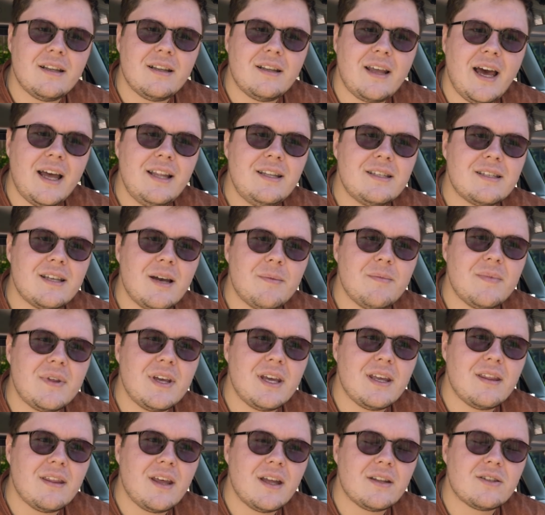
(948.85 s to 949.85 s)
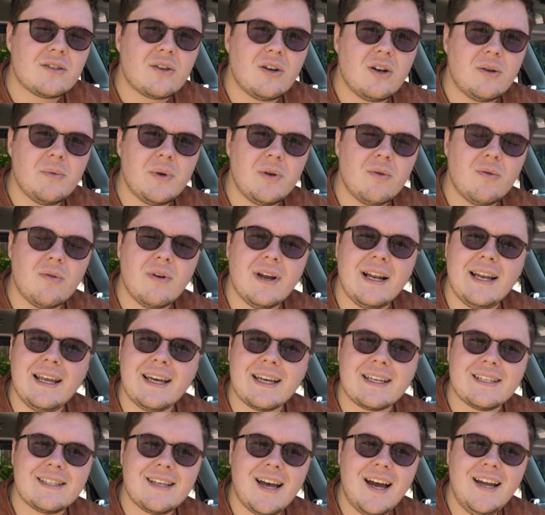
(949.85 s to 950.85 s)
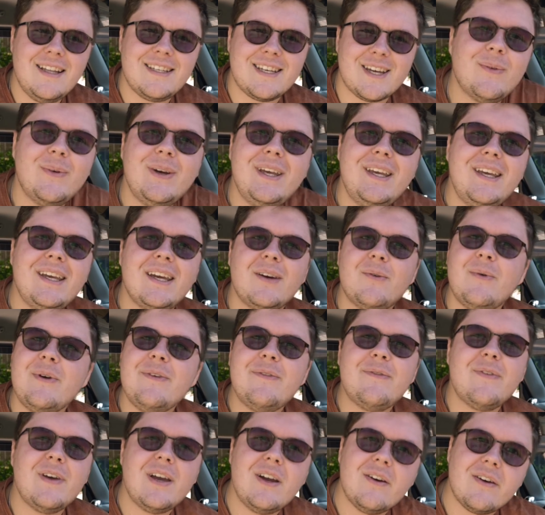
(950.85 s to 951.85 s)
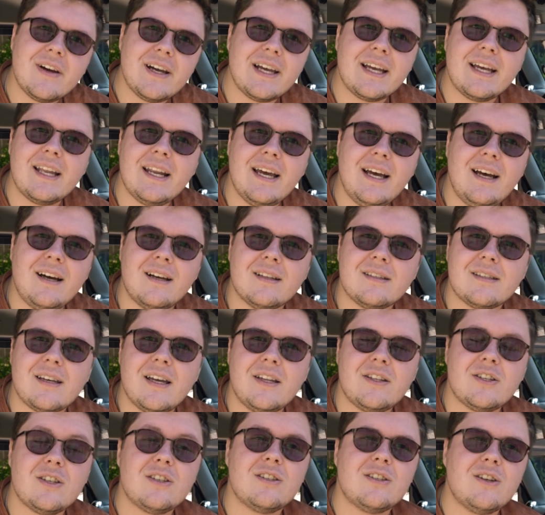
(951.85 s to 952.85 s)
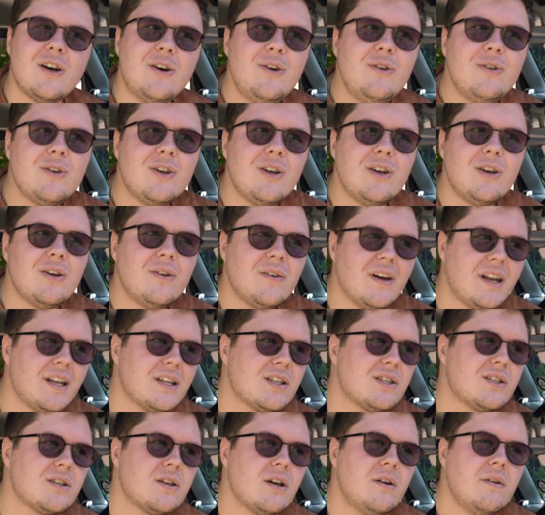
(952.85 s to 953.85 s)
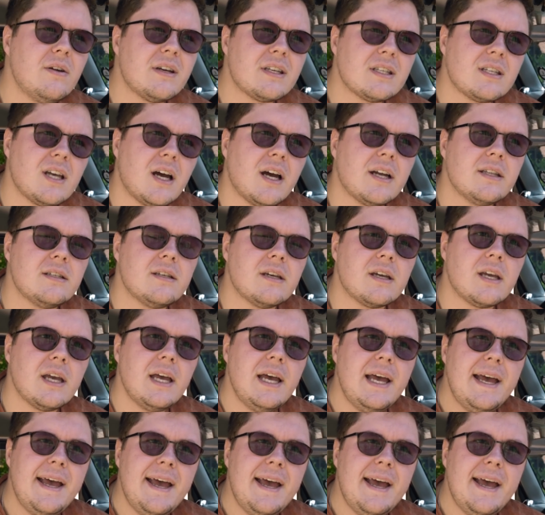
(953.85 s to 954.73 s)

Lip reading: That's something that's going to be really exciting. We're figuring it out. It's so new and it's so exciting.